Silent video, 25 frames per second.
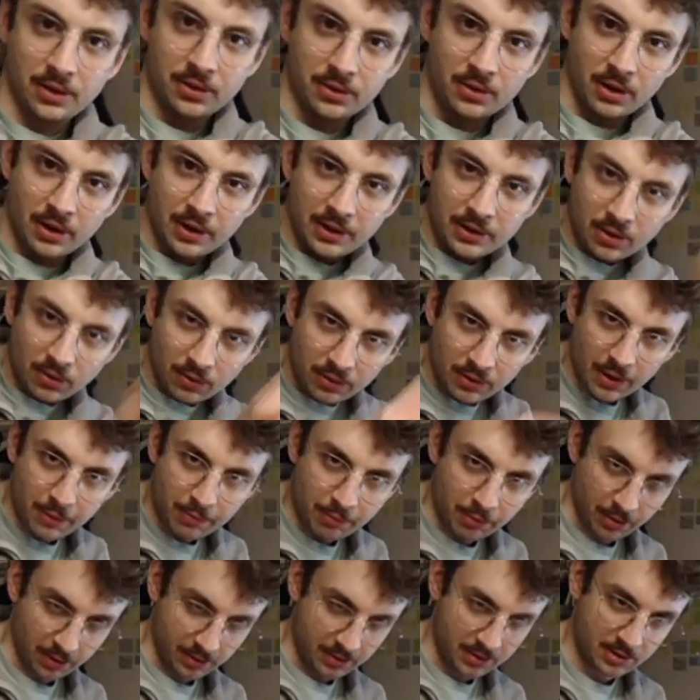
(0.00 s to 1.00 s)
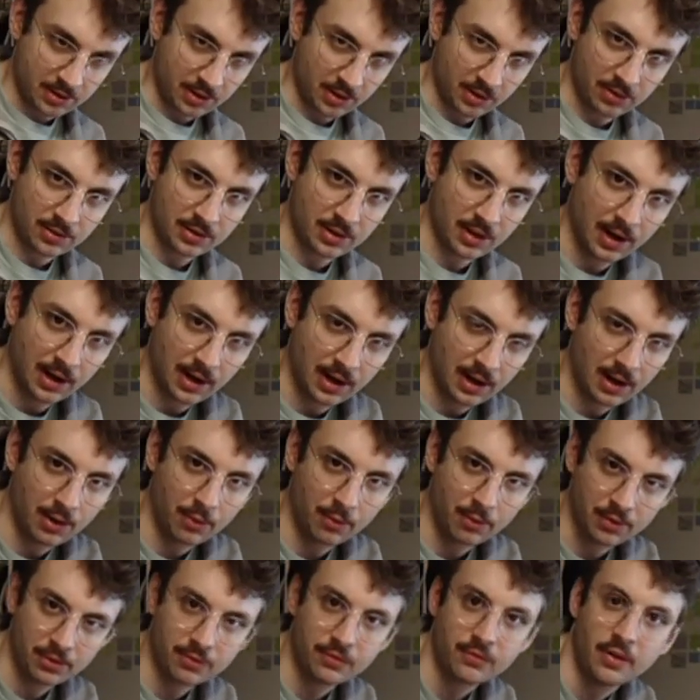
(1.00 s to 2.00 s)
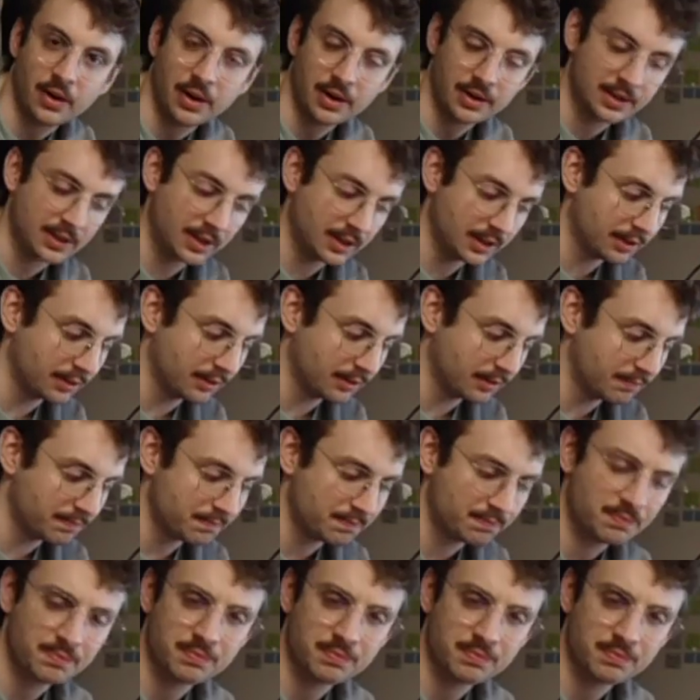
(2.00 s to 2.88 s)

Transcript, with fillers: got a little depressed because I was finding